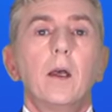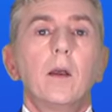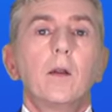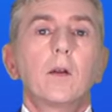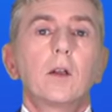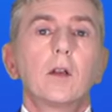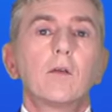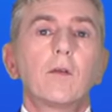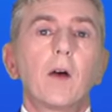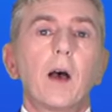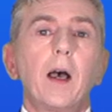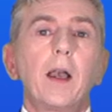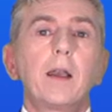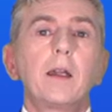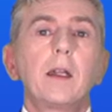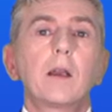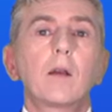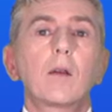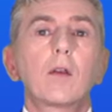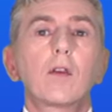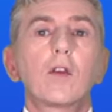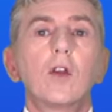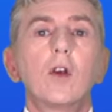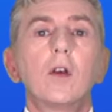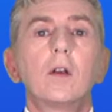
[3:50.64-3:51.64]

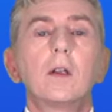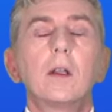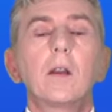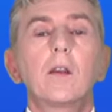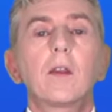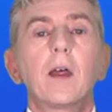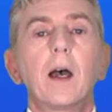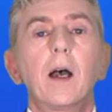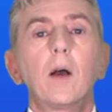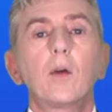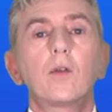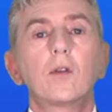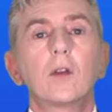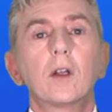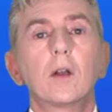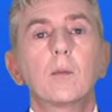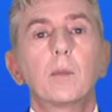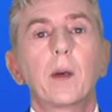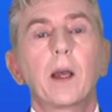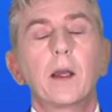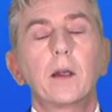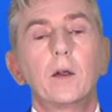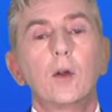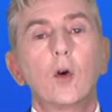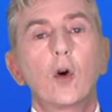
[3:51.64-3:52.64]
Dividing 30,000
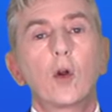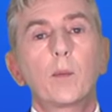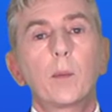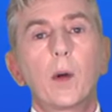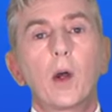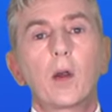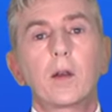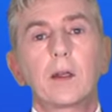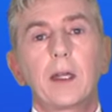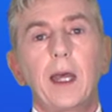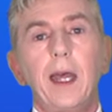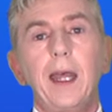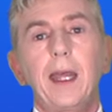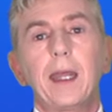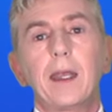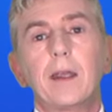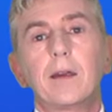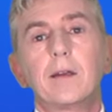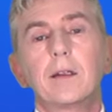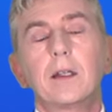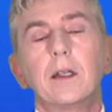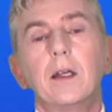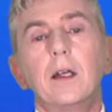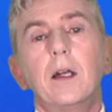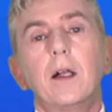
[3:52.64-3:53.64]
by
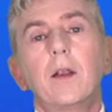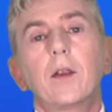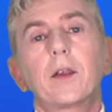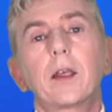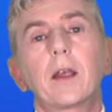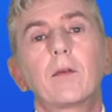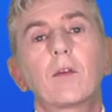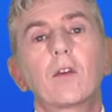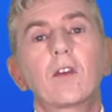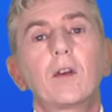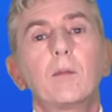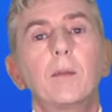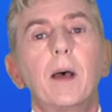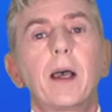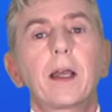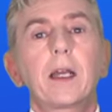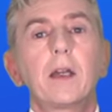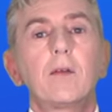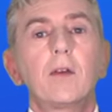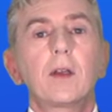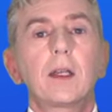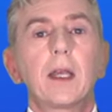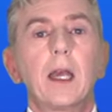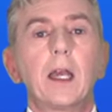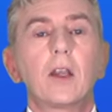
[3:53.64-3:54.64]
0.8 gives us a
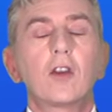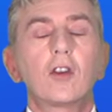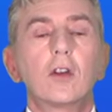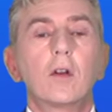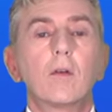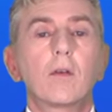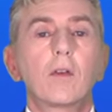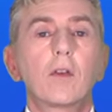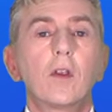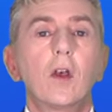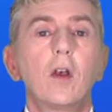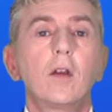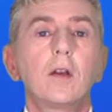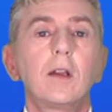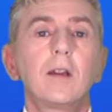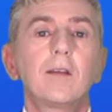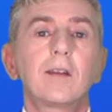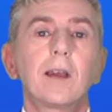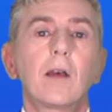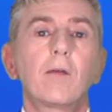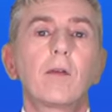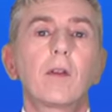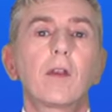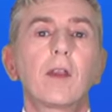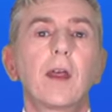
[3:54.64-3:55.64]
magnification of
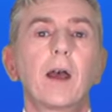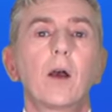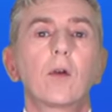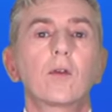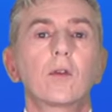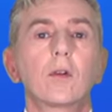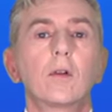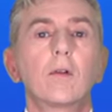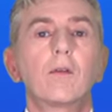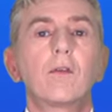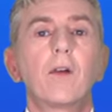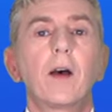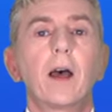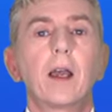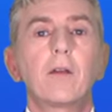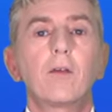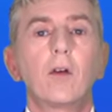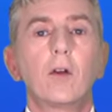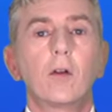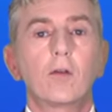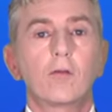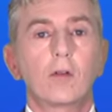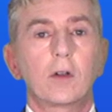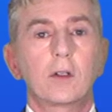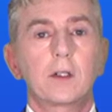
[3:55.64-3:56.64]

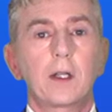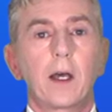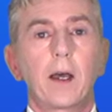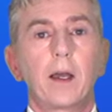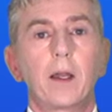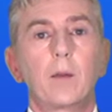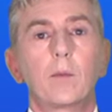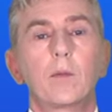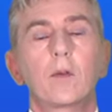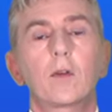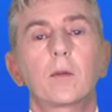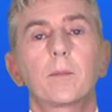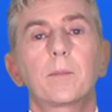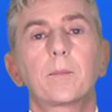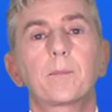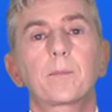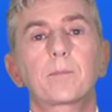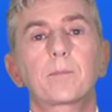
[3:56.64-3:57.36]
37,500 times.